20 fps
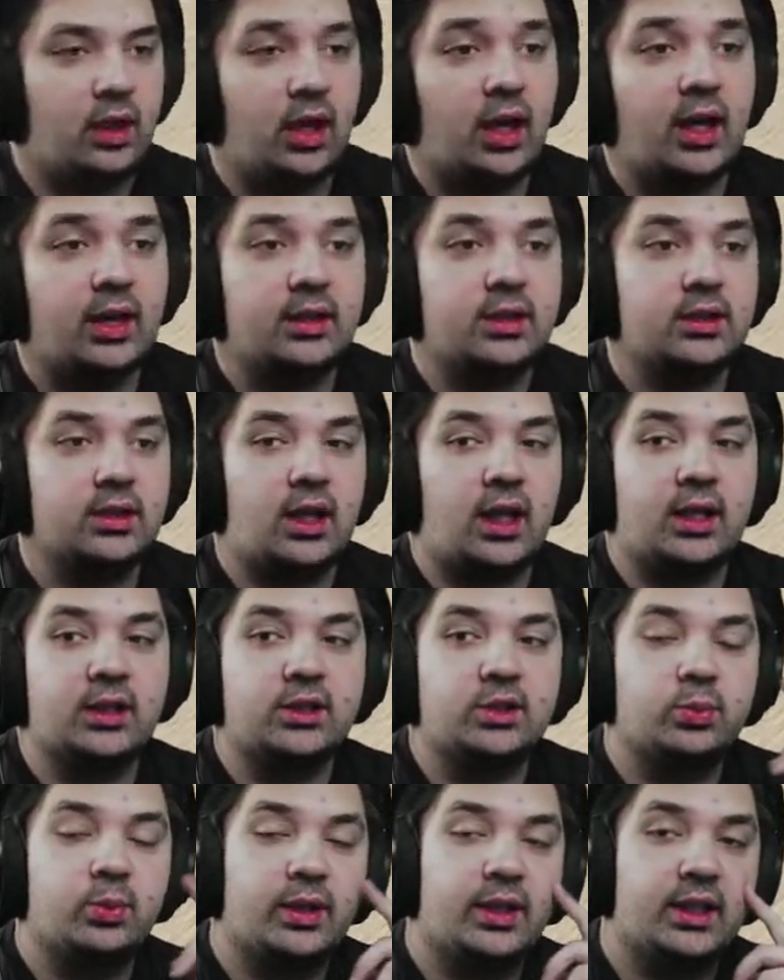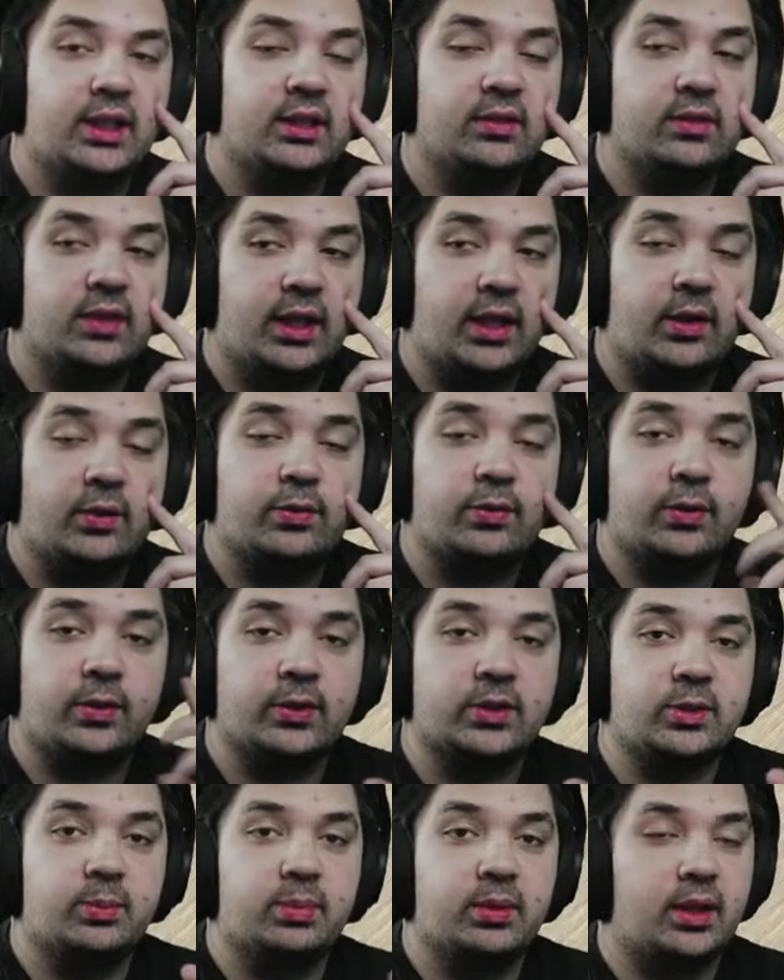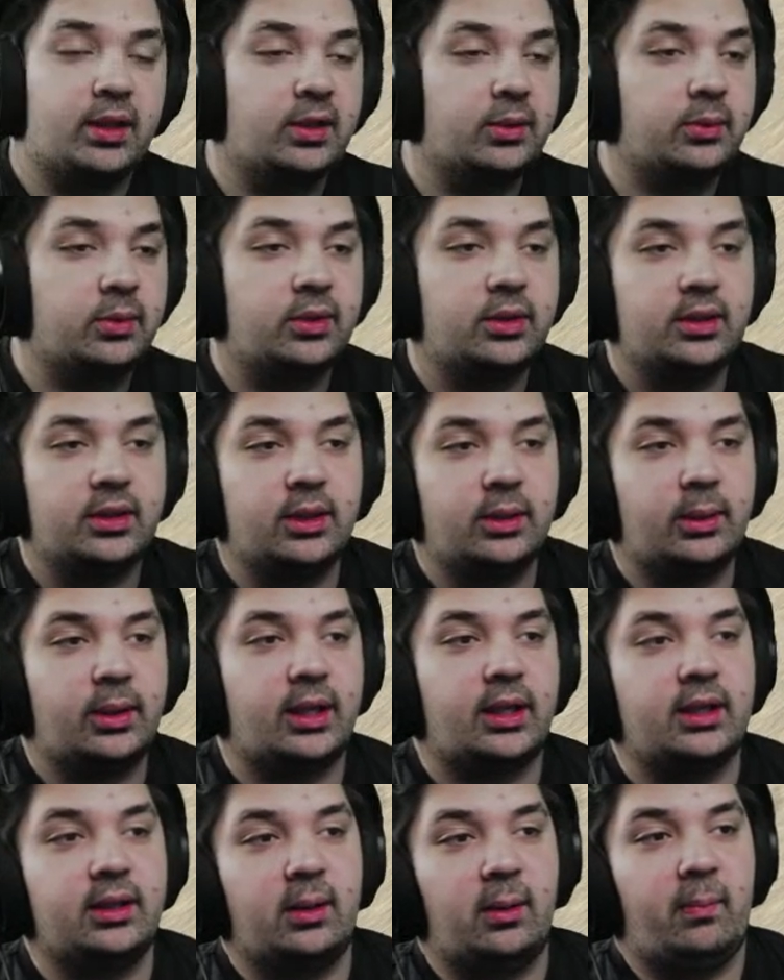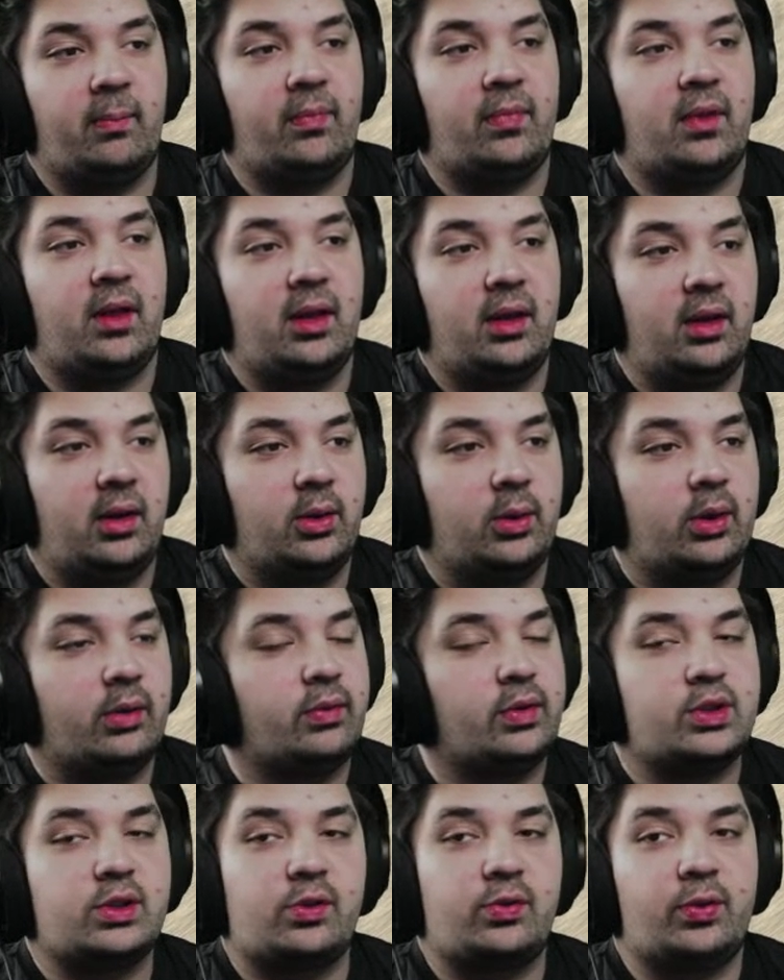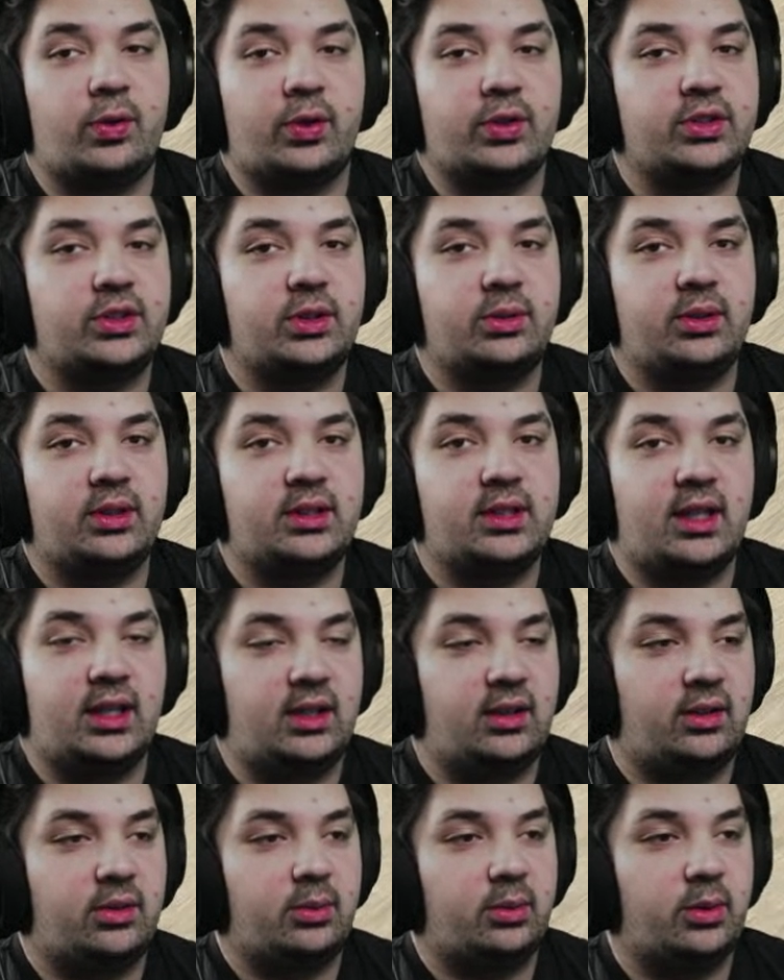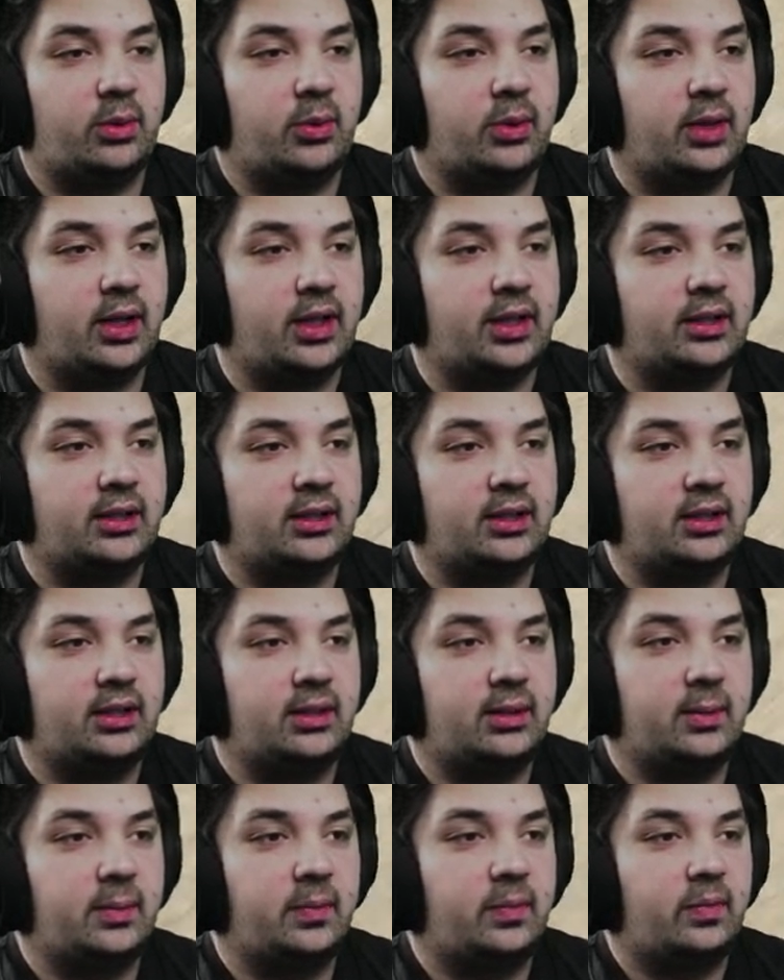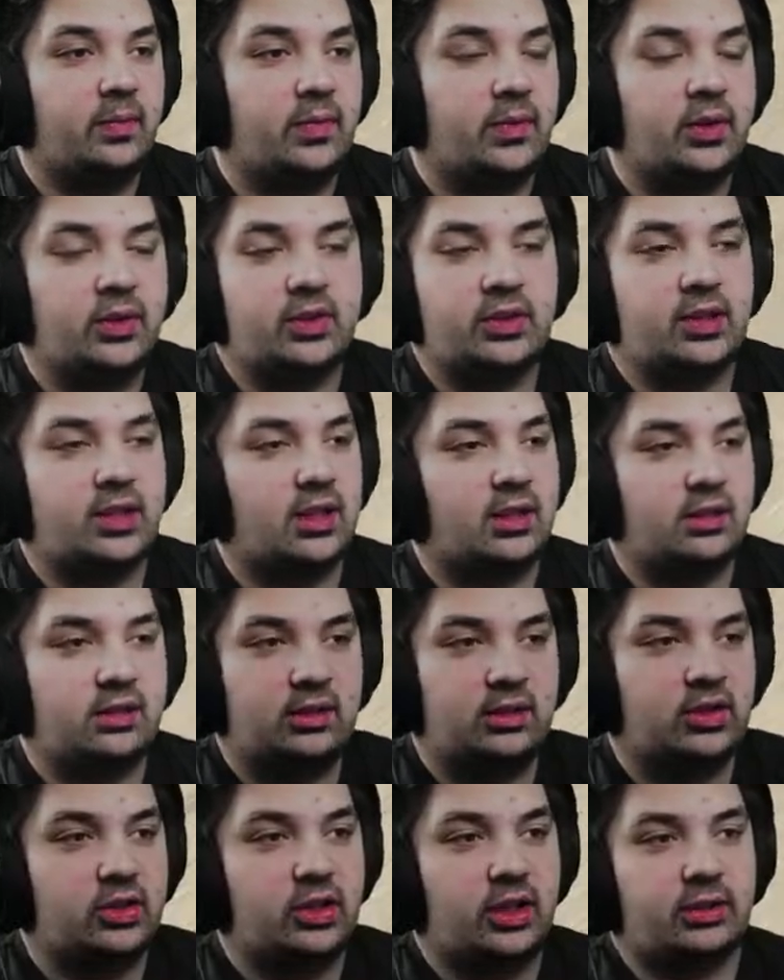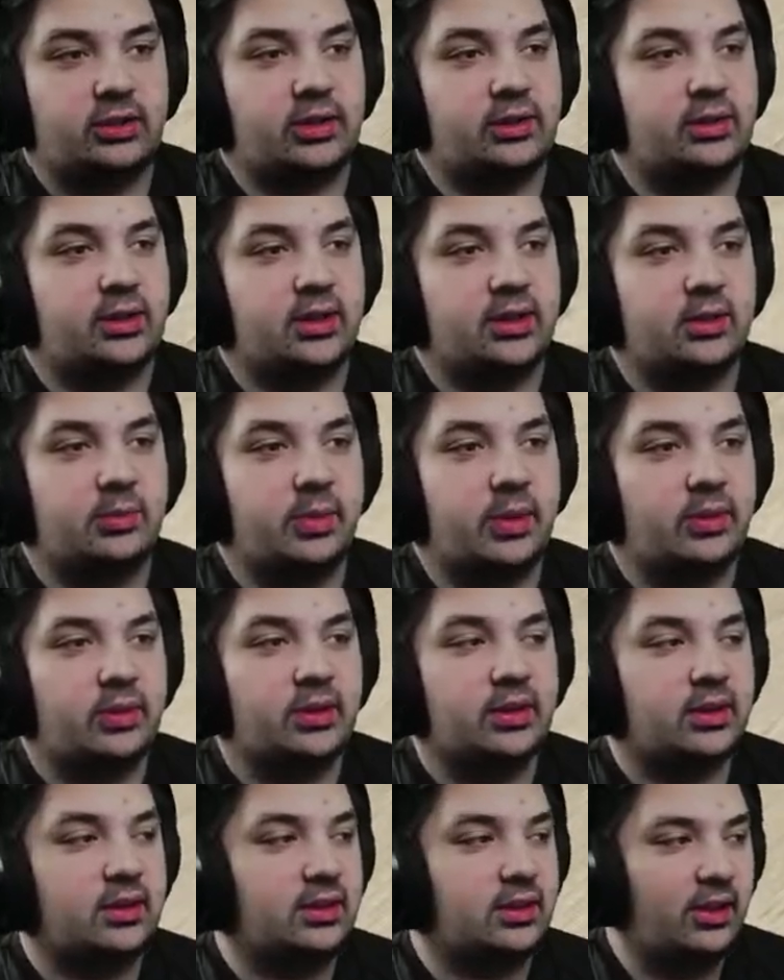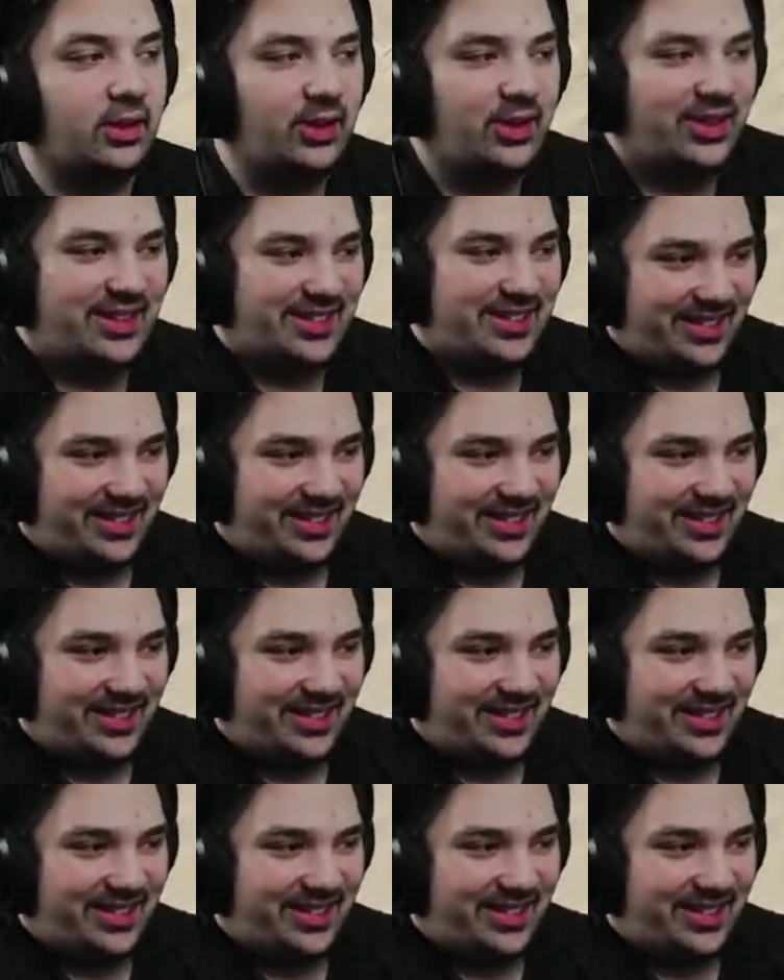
I, I just want to give like a first blood award, okay? Whoever's the first dude to take it three wide, you just get a little shout out. That's about it.